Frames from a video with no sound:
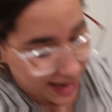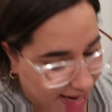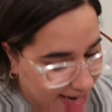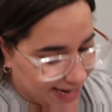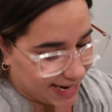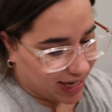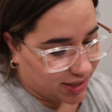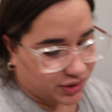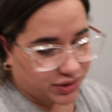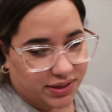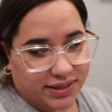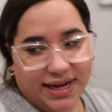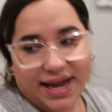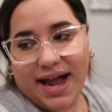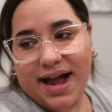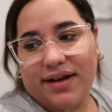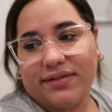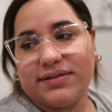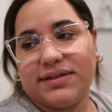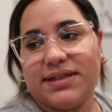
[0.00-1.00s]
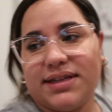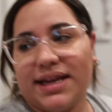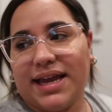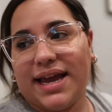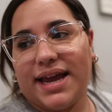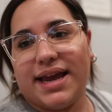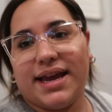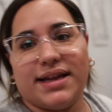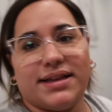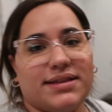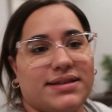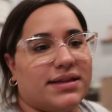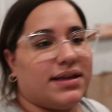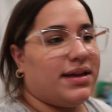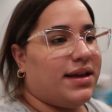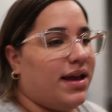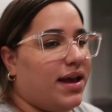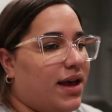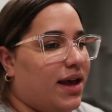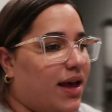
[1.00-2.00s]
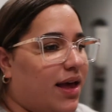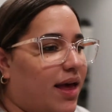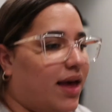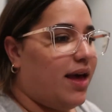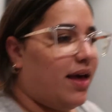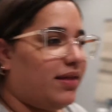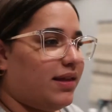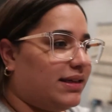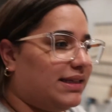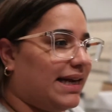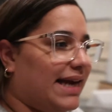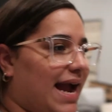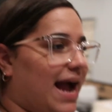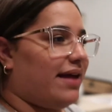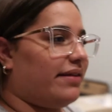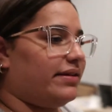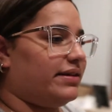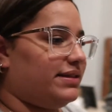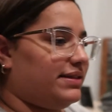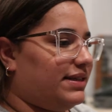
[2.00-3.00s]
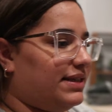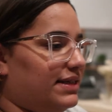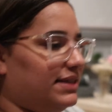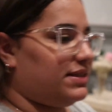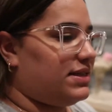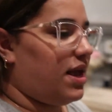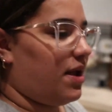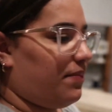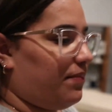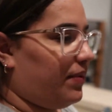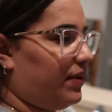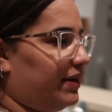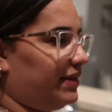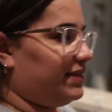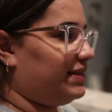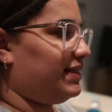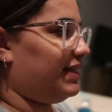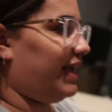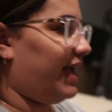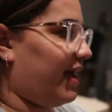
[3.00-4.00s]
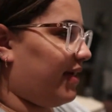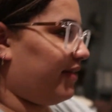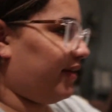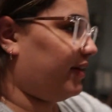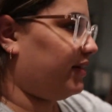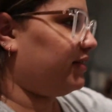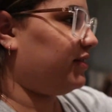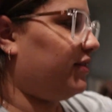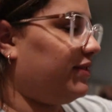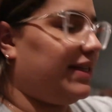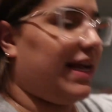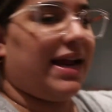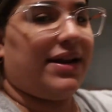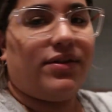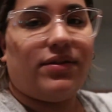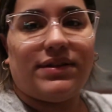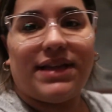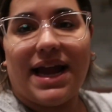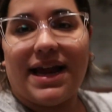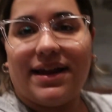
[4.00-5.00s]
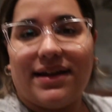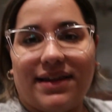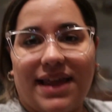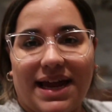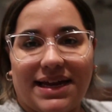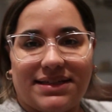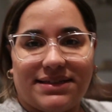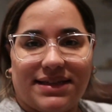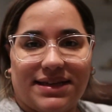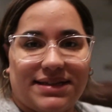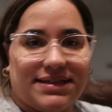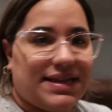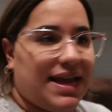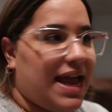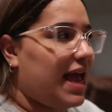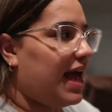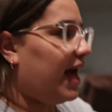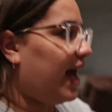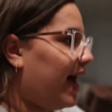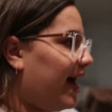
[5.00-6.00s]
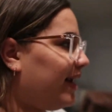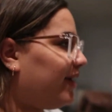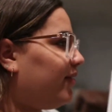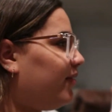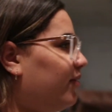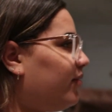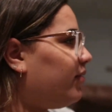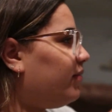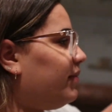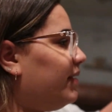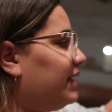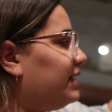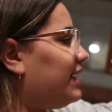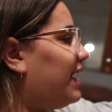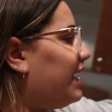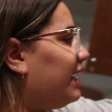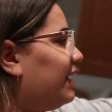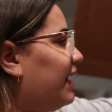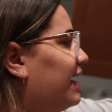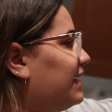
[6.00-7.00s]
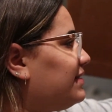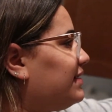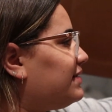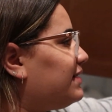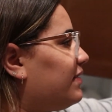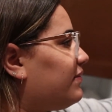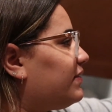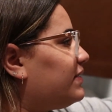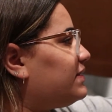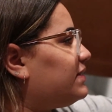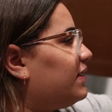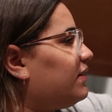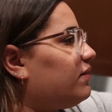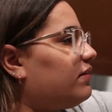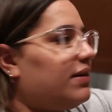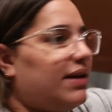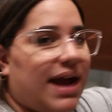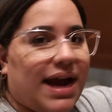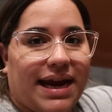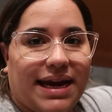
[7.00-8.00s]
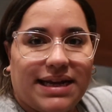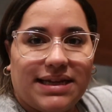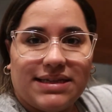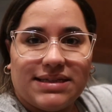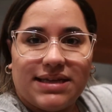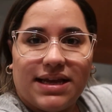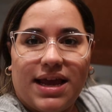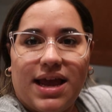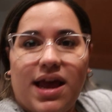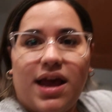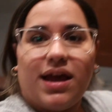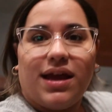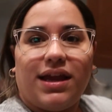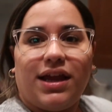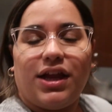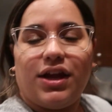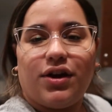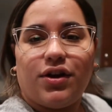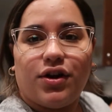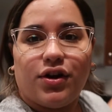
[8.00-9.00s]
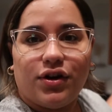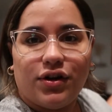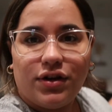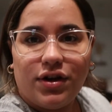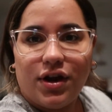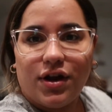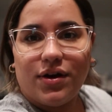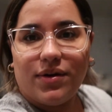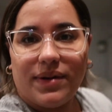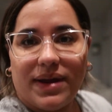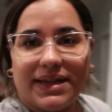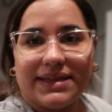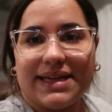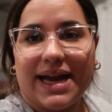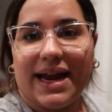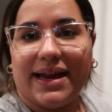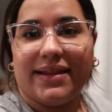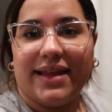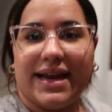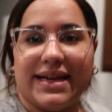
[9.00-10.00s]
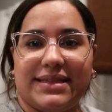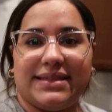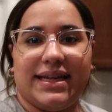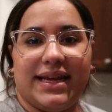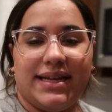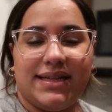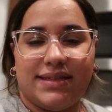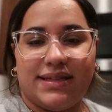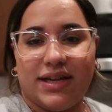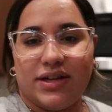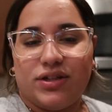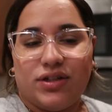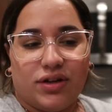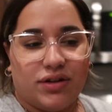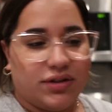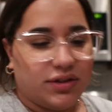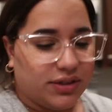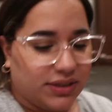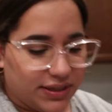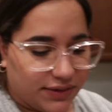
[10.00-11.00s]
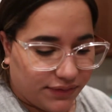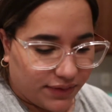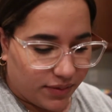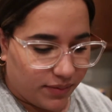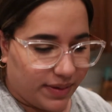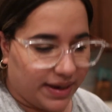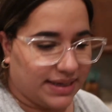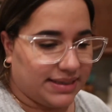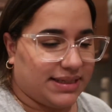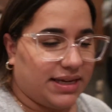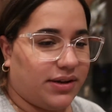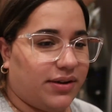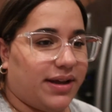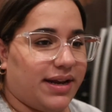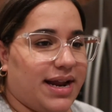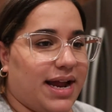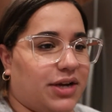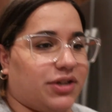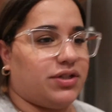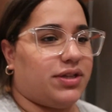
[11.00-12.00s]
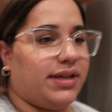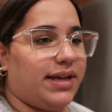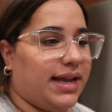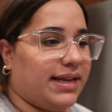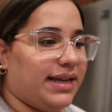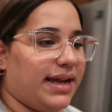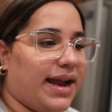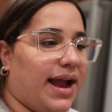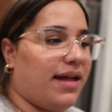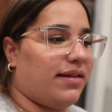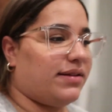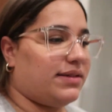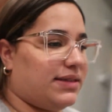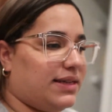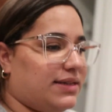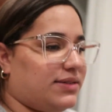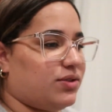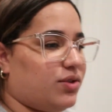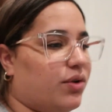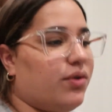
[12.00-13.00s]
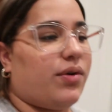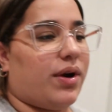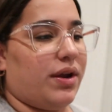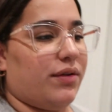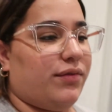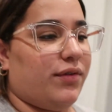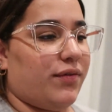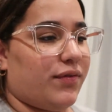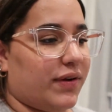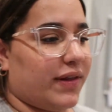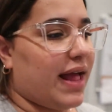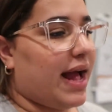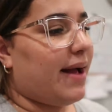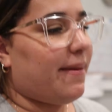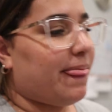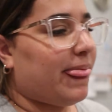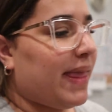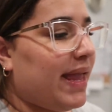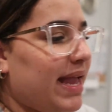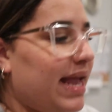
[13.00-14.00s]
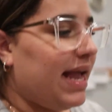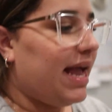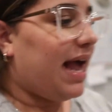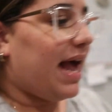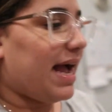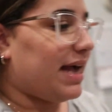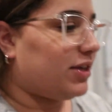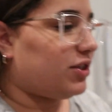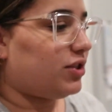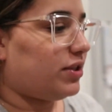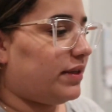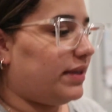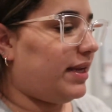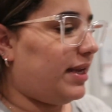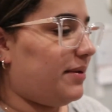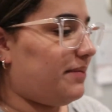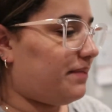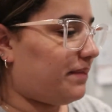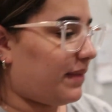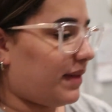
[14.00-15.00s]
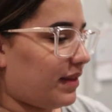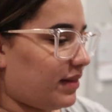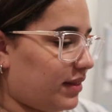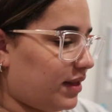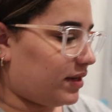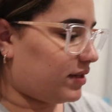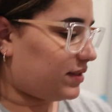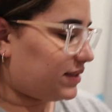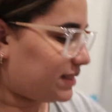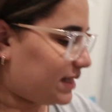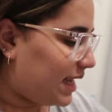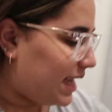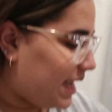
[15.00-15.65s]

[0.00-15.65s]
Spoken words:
I actually have to get the dialysis put together. So Daniel dialyzes at home. He dialyzes every single night. He could go get dialyzed in center. There's different ways that you can actually get dialysis. So grateful for that. Actually, there's